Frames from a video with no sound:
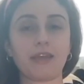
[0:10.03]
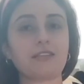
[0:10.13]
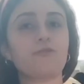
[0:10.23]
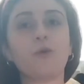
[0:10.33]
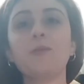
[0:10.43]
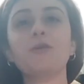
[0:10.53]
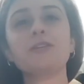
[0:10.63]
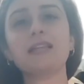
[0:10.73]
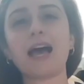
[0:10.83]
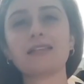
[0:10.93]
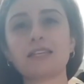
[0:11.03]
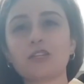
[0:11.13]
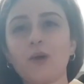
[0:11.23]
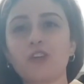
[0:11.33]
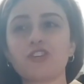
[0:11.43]
because if one person has
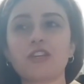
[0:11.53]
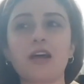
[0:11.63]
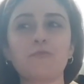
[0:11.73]
this question,